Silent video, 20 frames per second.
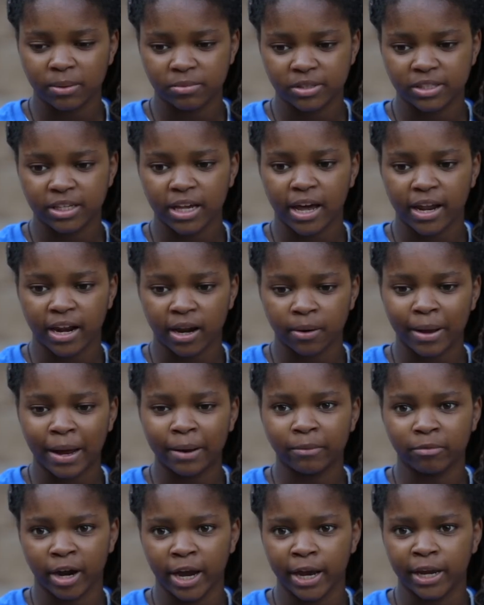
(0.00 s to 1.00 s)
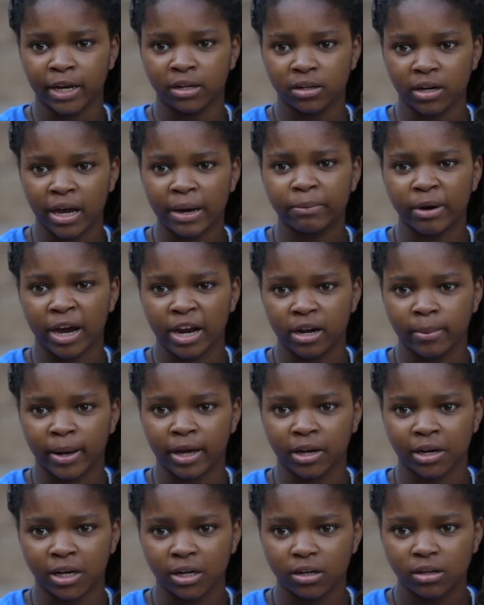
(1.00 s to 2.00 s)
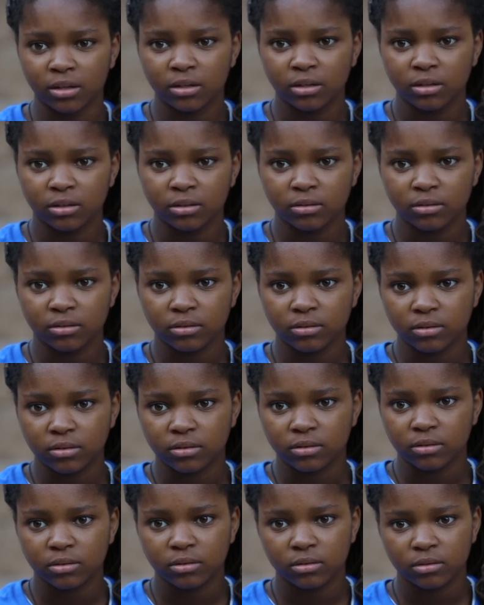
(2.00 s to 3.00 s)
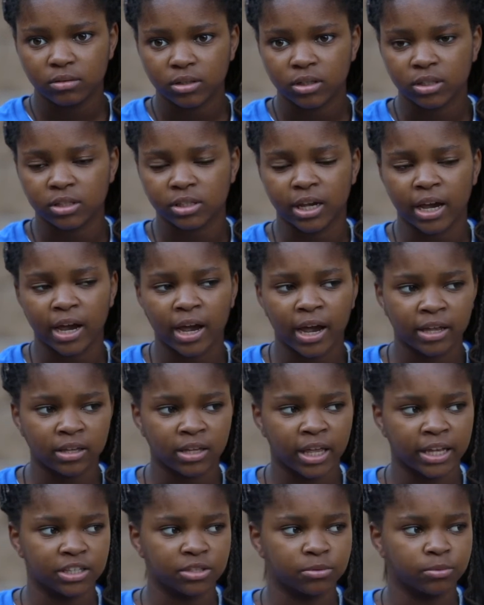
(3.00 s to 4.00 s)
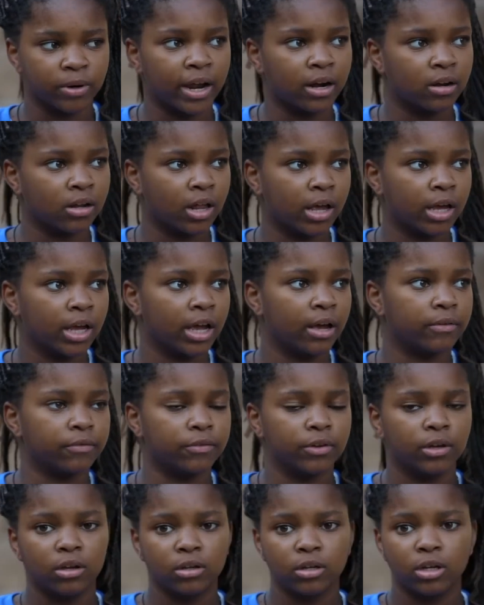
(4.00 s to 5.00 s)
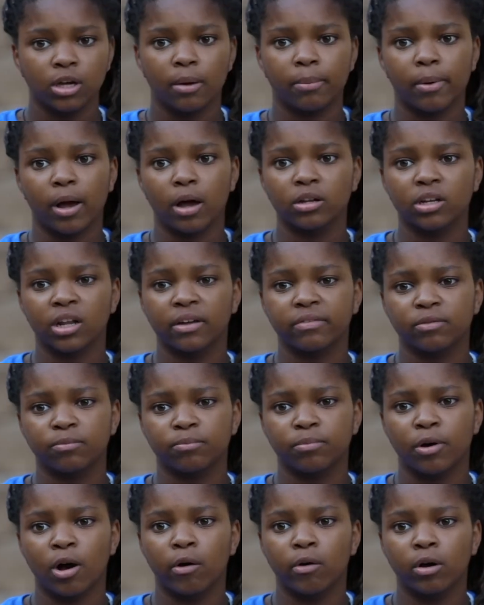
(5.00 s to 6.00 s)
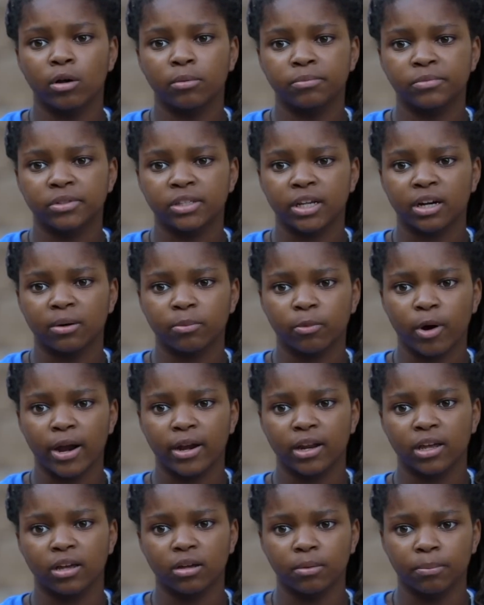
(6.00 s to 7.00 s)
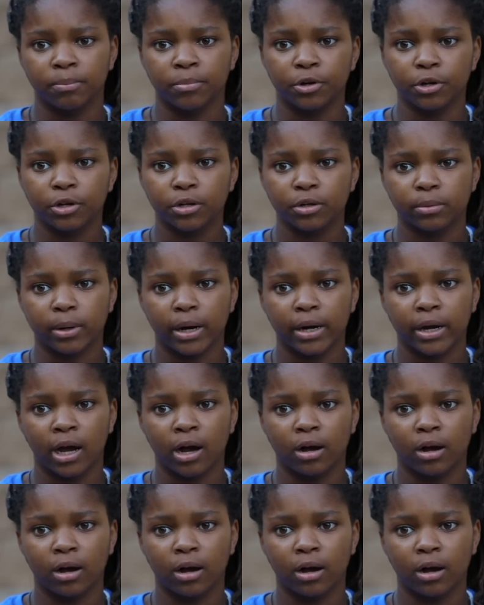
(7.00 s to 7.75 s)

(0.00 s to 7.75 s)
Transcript: I'm sad, I write about it. Because I like to write a lot. I have about 11 poems, and I'm writing a book right